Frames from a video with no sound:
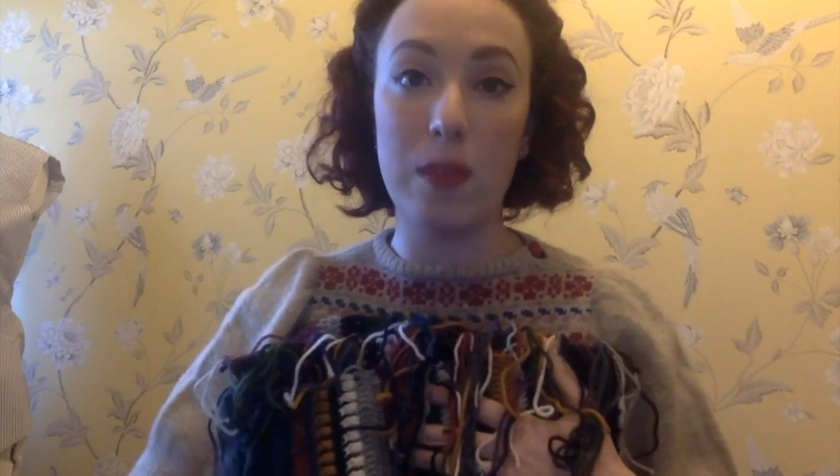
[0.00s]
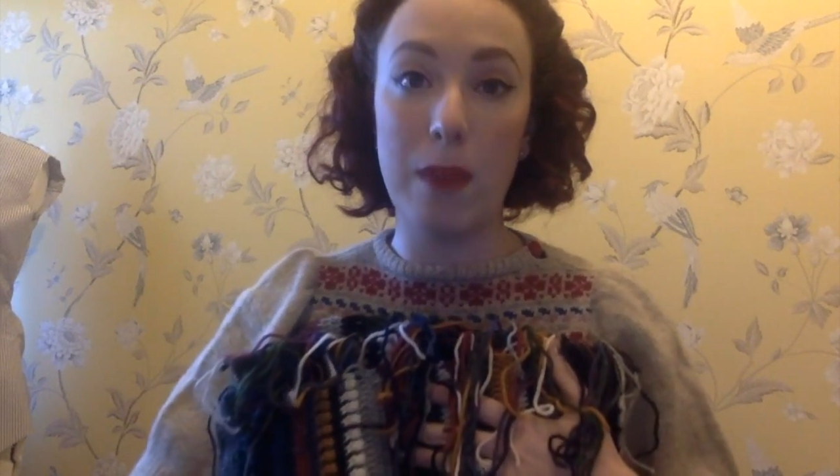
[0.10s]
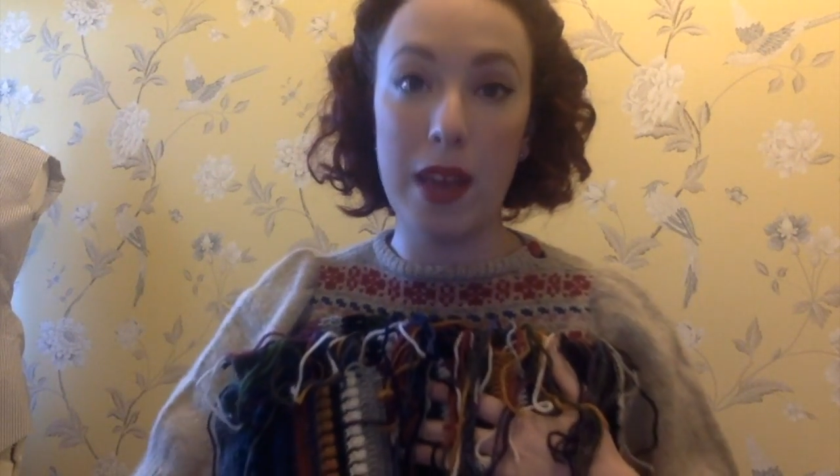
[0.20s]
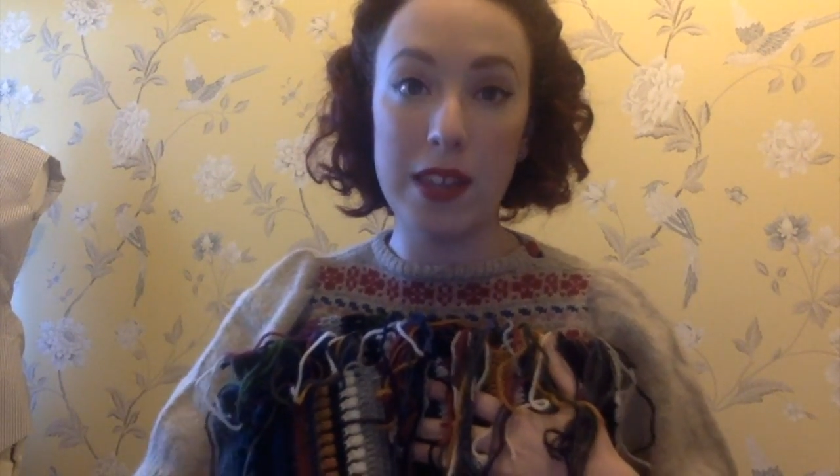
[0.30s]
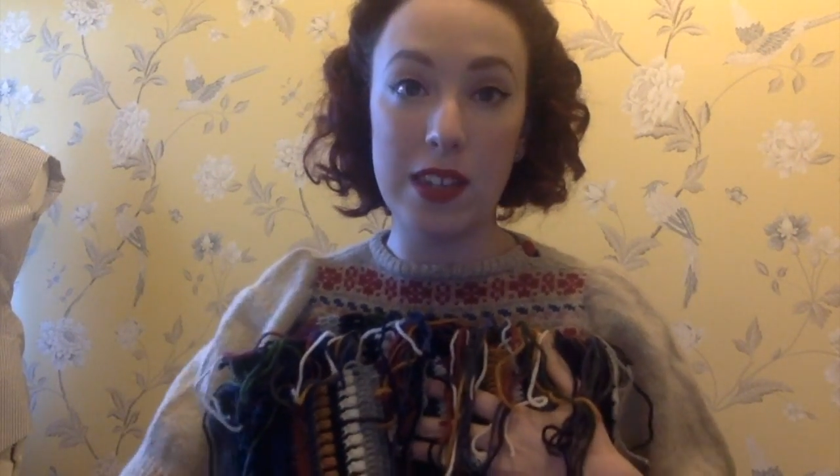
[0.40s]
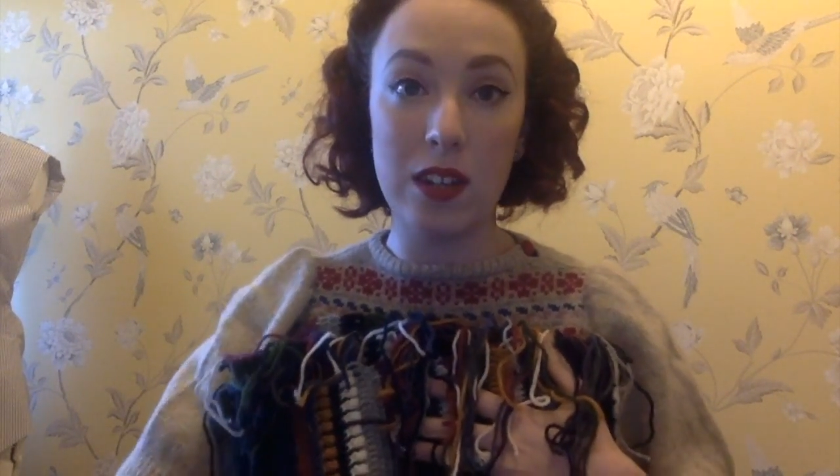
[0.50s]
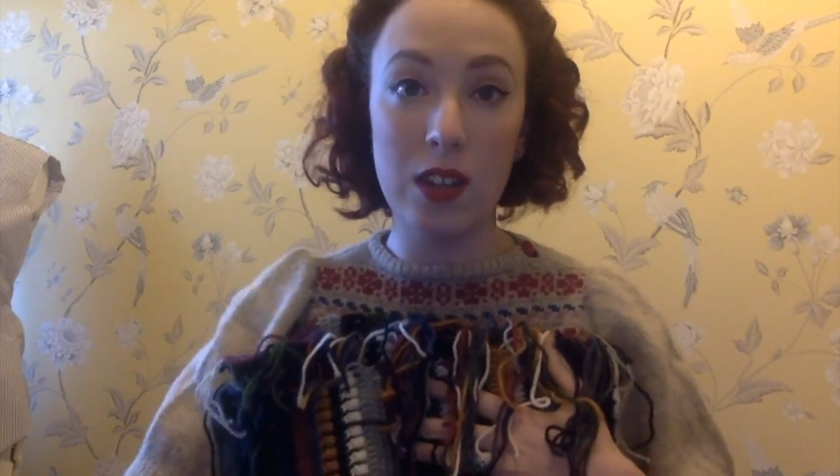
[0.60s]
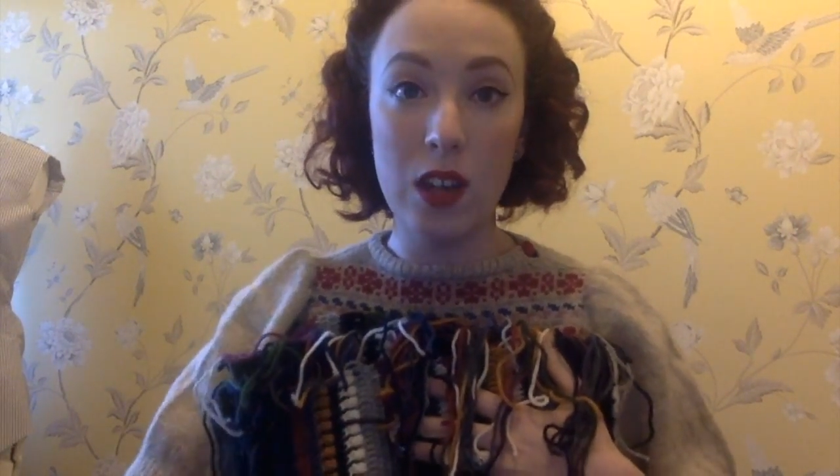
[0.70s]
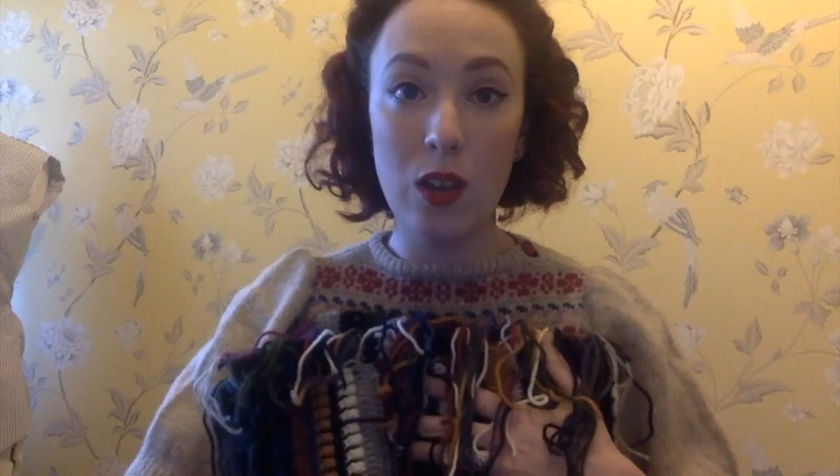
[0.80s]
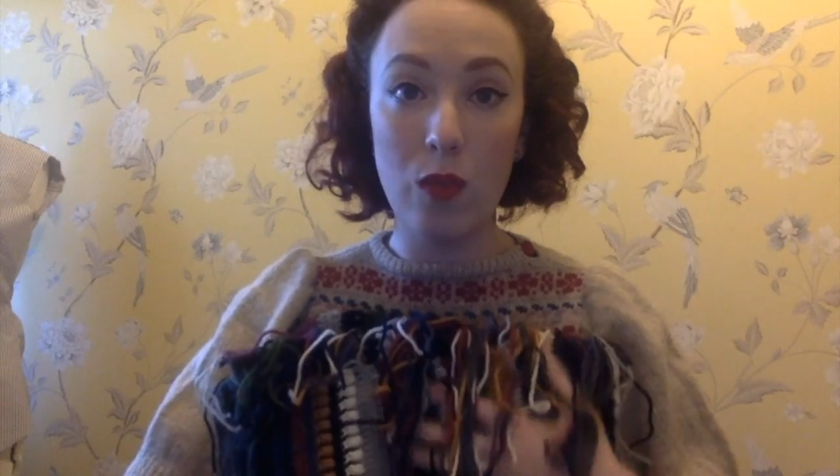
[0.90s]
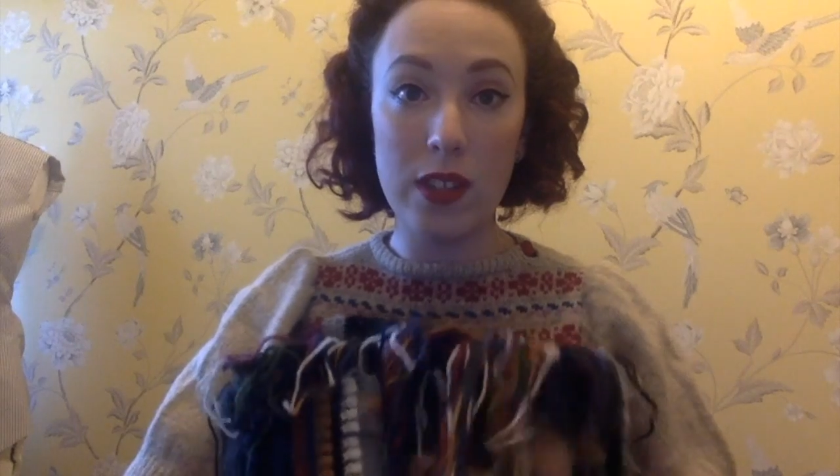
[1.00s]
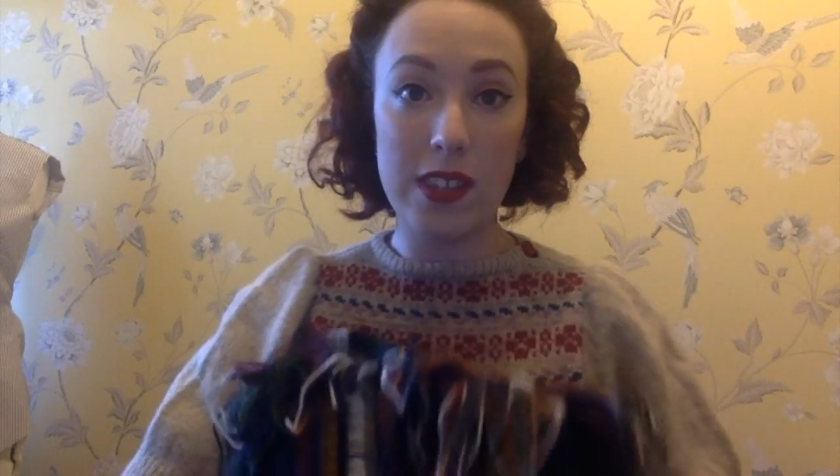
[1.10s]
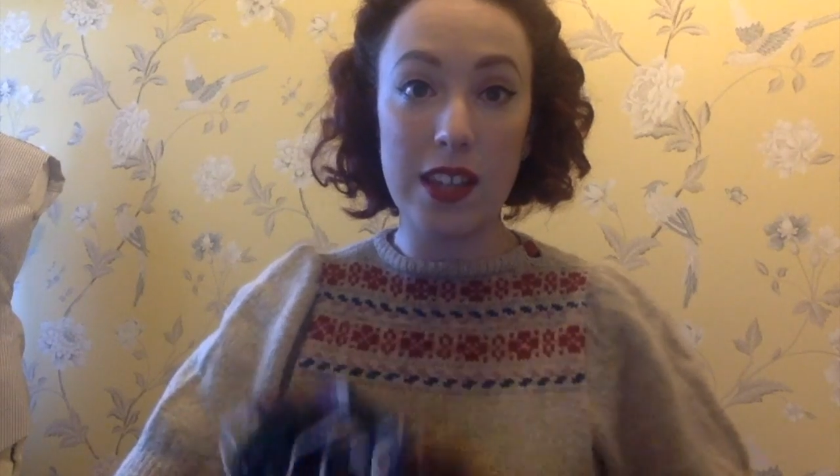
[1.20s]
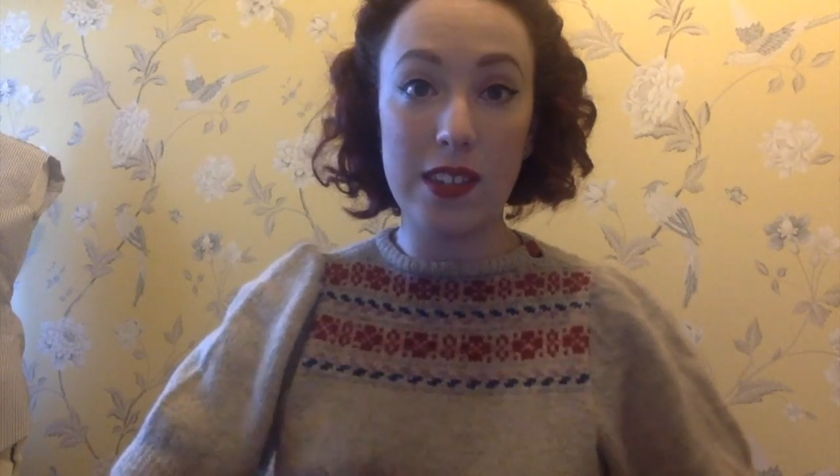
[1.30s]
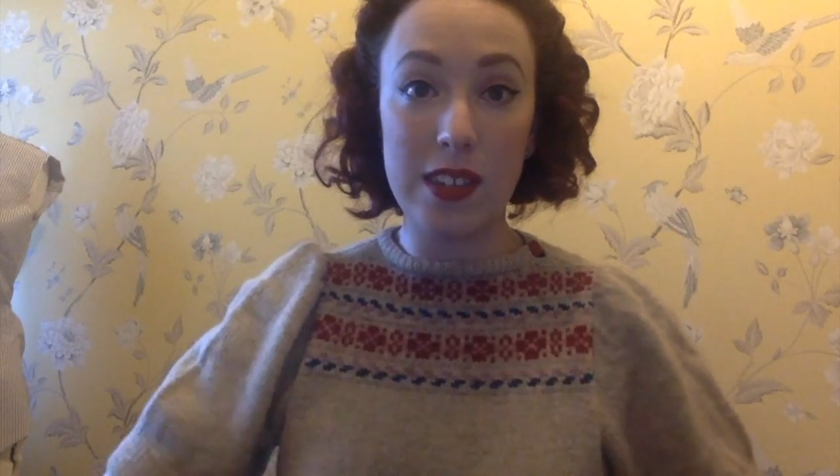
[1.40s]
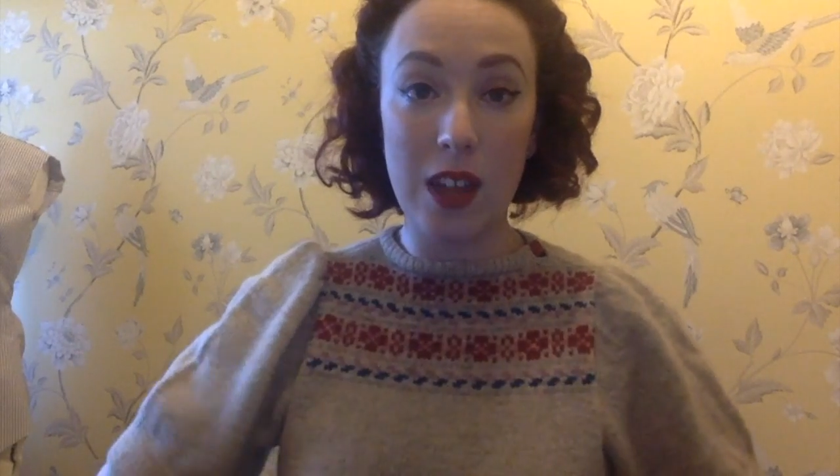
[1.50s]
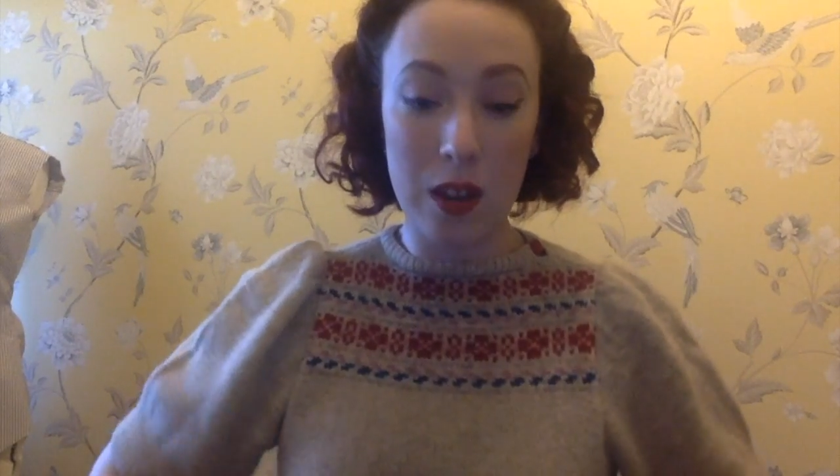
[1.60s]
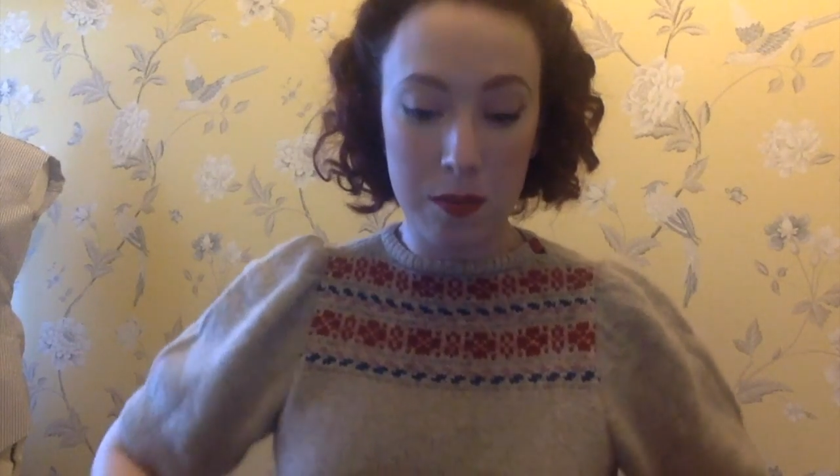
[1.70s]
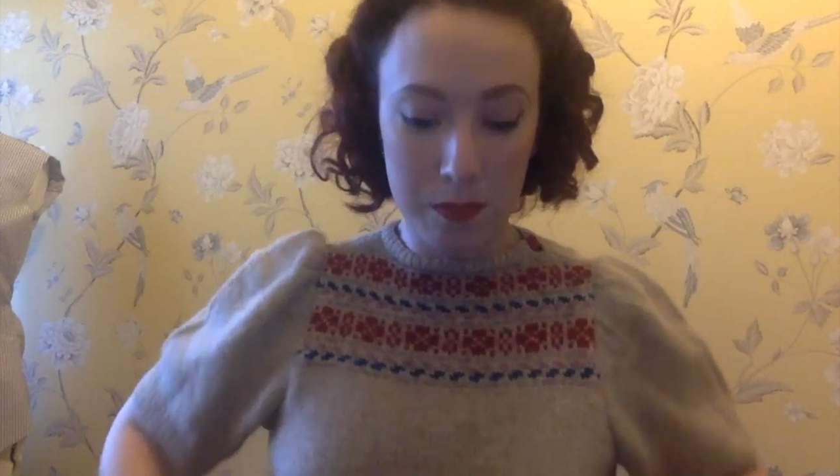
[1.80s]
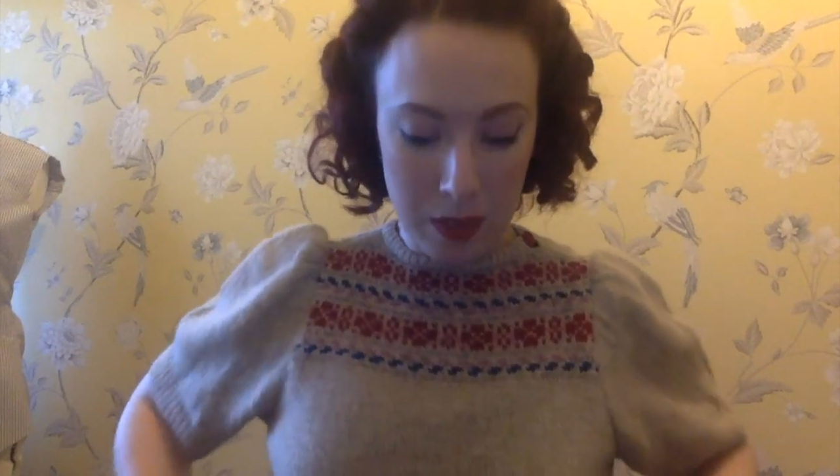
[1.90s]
pattern once that's done.